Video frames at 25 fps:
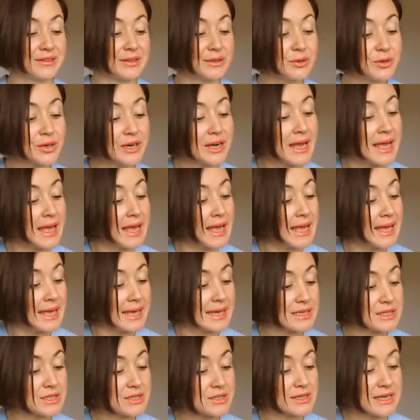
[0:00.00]
a look.
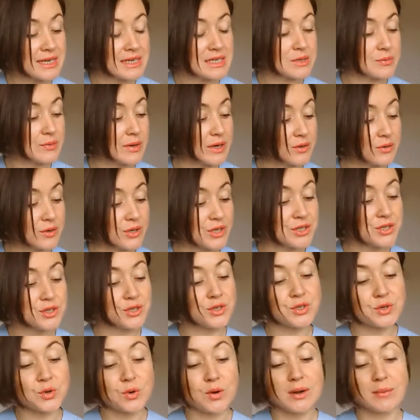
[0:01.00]
And today we are going
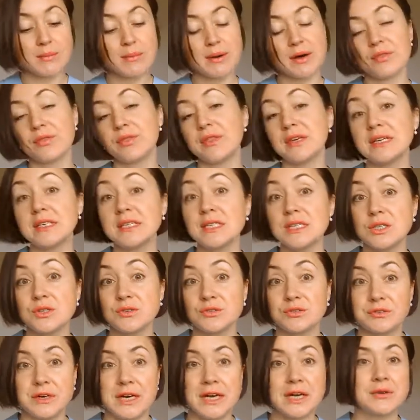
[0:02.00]
to talk about these two
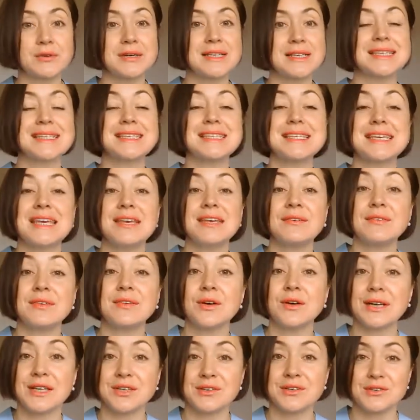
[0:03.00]
fragrances. If
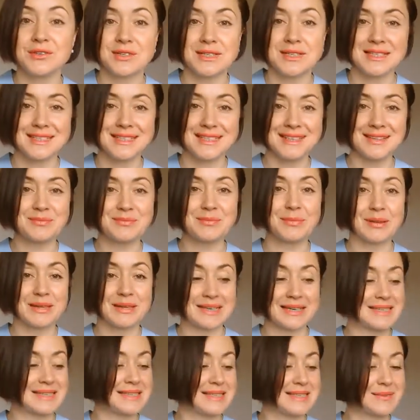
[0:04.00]
you're interested,
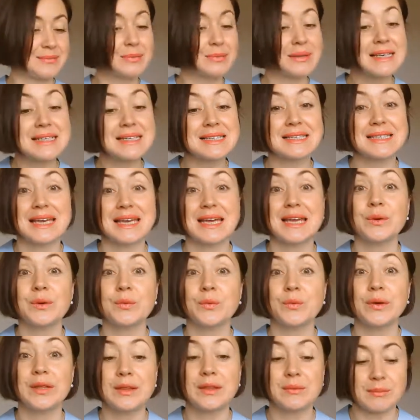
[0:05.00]
please stay
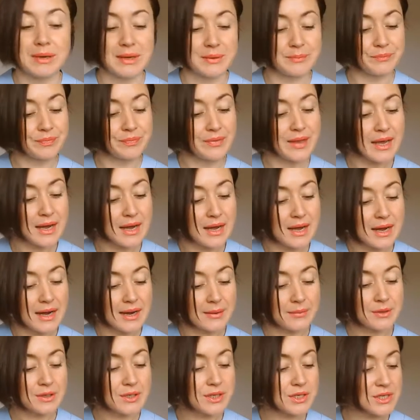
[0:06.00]
with me.
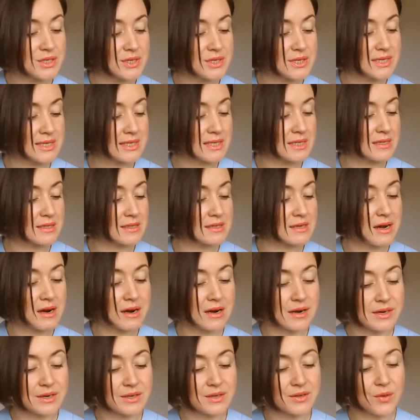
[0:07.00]
I'm going to
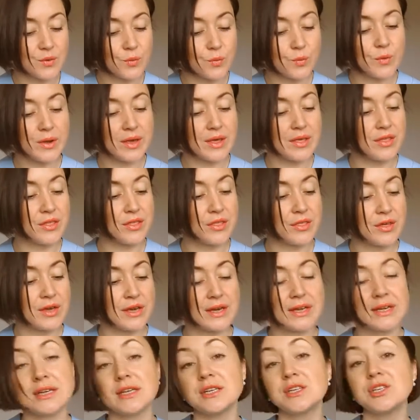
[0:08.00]
start with the
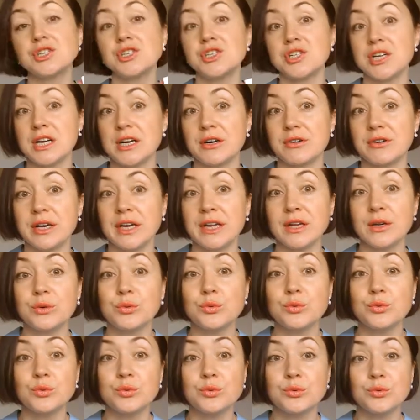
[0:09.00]
Cherry
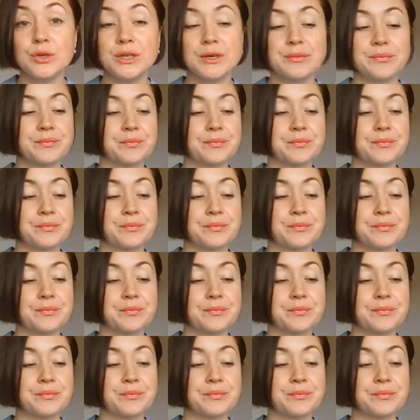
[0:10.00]
Oud,